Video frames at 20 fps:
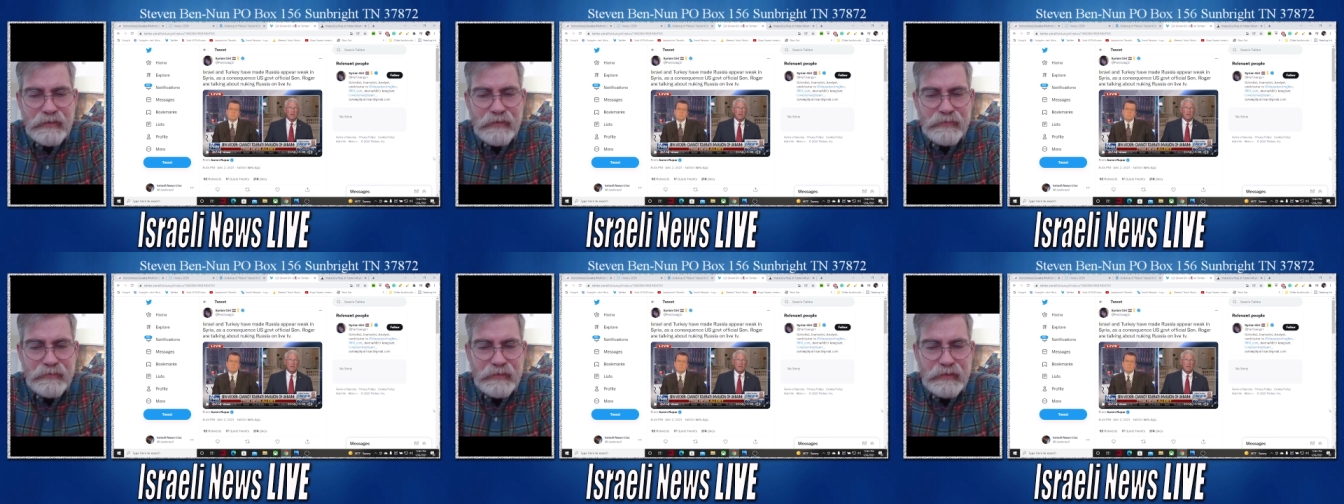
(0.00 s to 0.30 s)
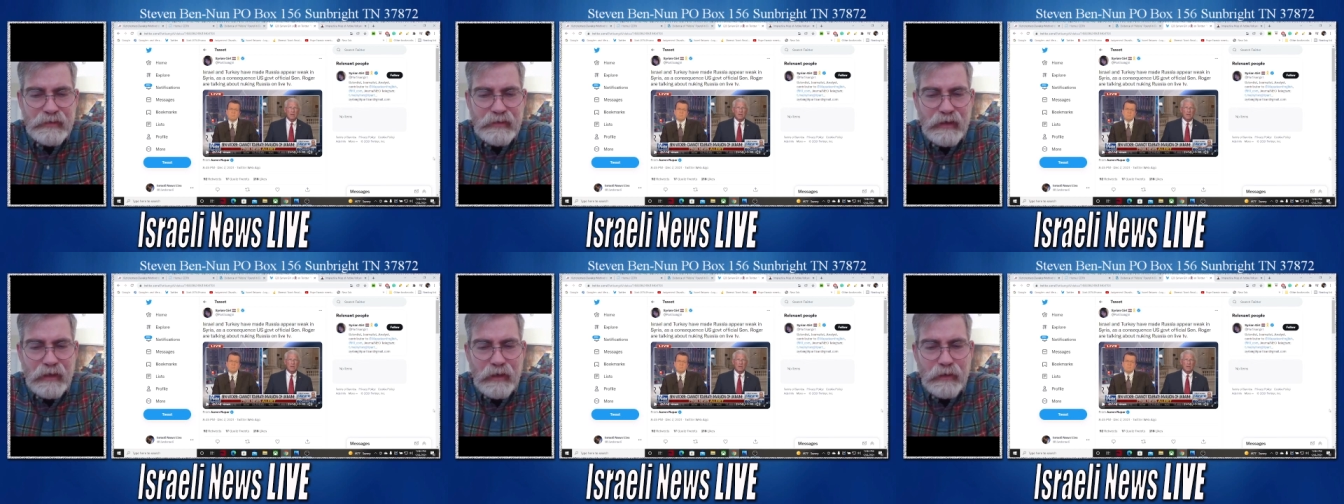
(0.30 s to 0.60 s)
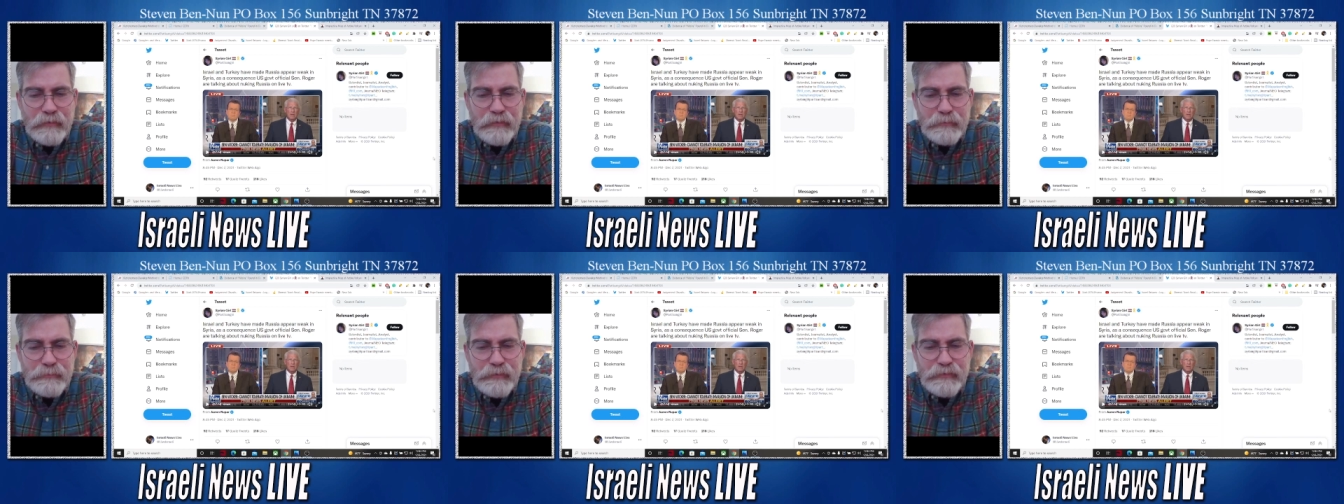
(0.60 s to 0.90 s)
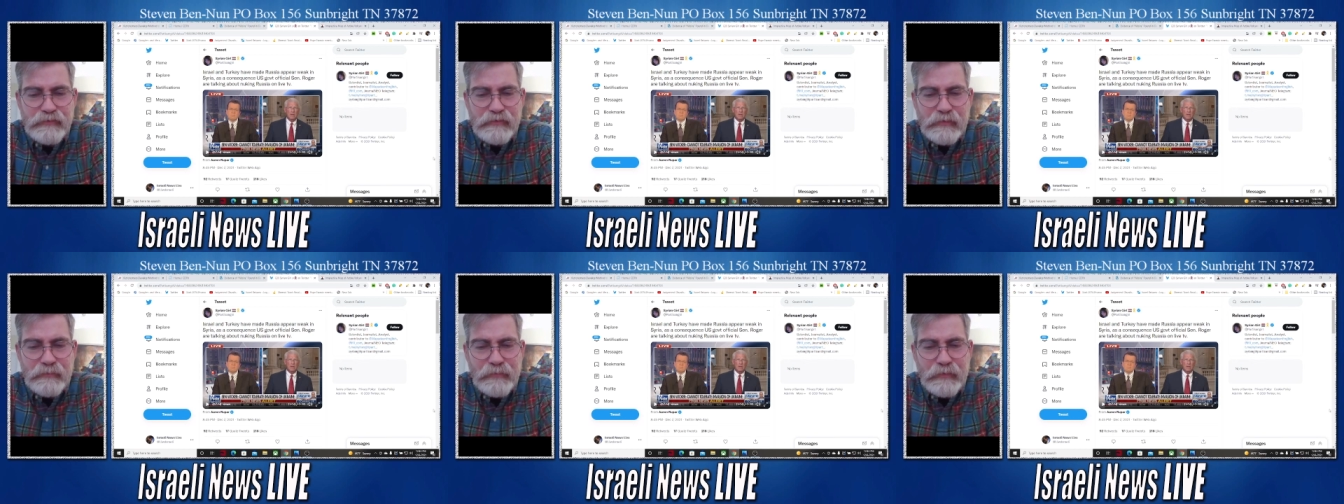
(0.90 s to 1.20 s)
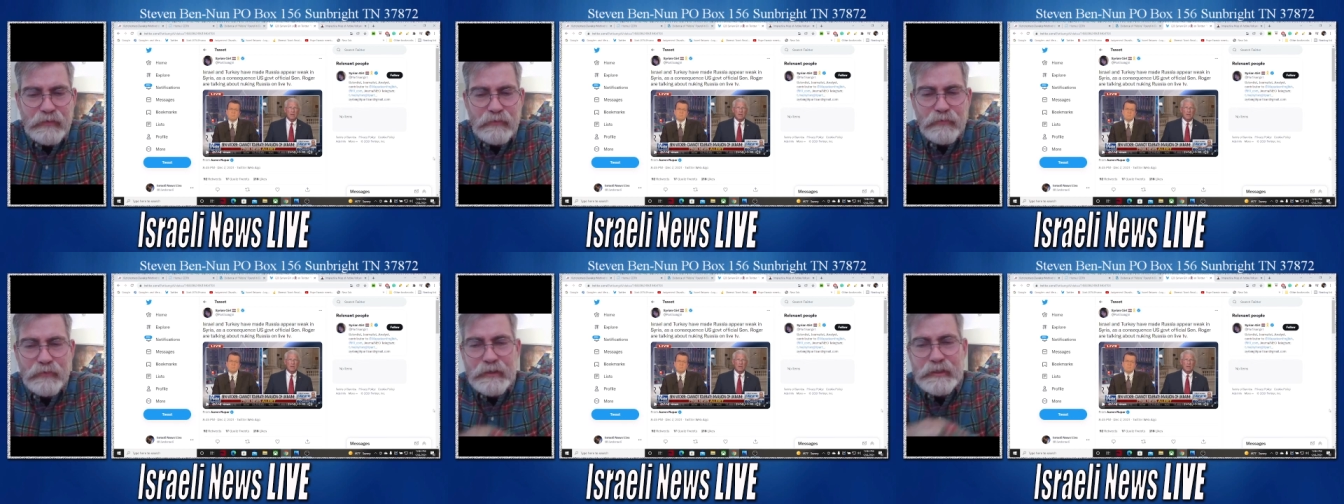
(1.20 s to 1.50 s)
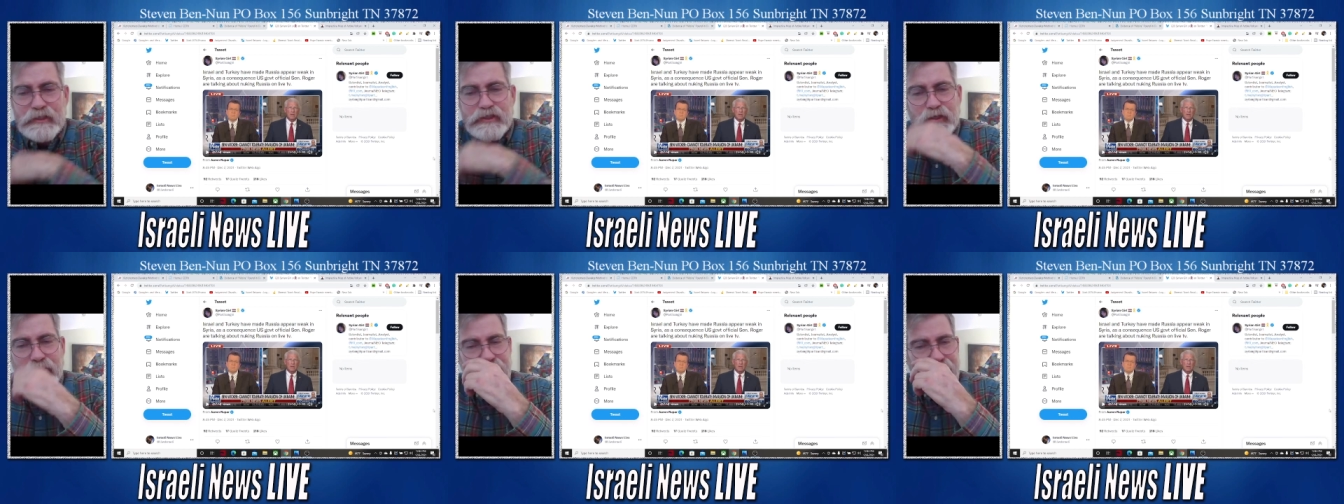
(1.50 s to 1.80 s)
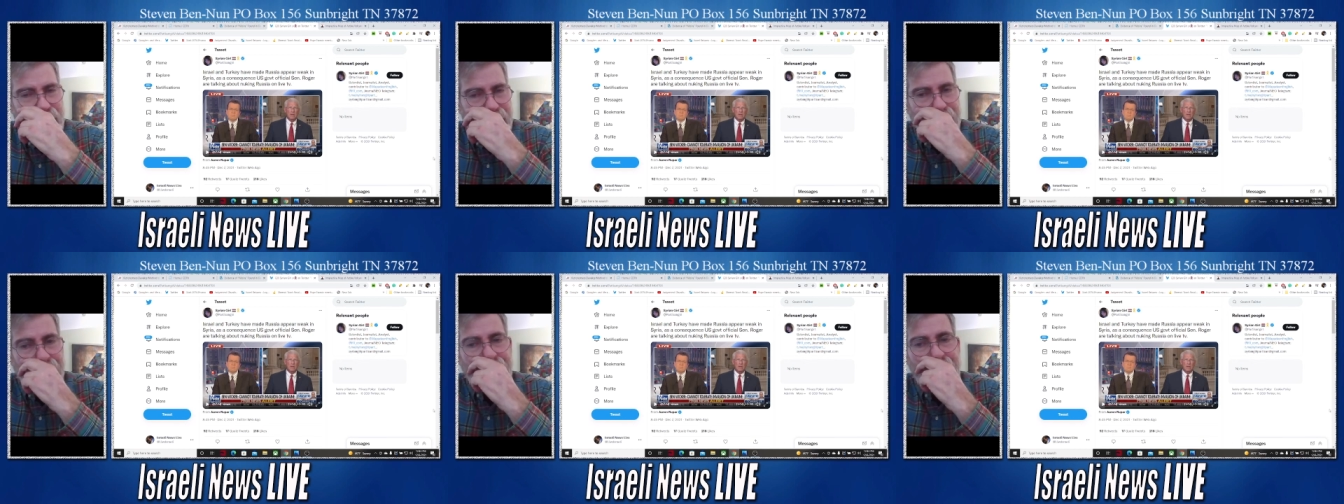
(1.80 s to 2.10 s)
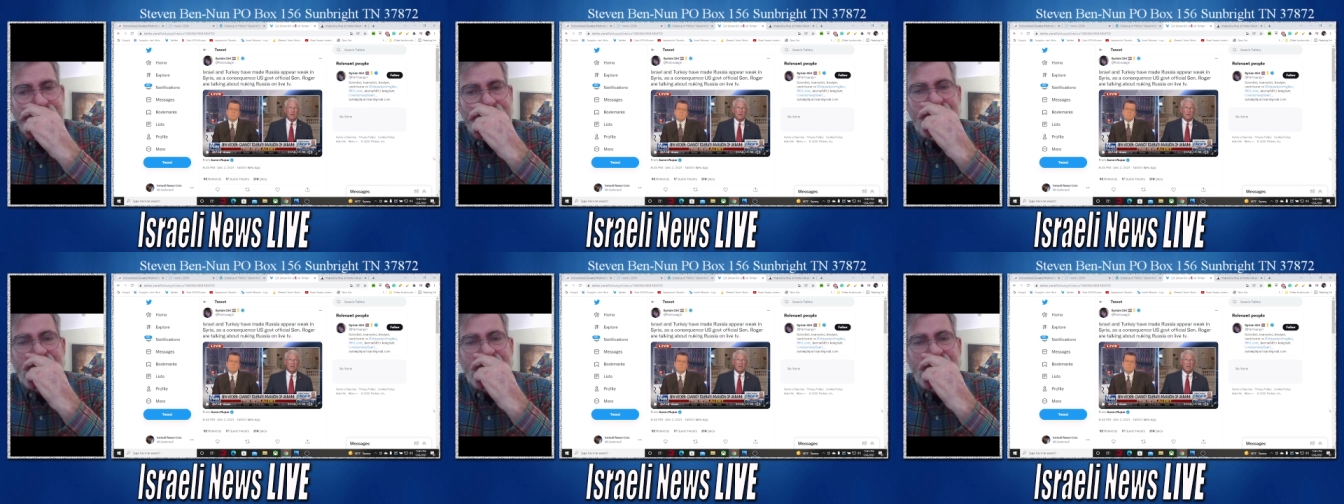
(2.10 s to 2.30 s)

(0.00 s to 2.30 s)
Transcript: the uh, the Pacific region there.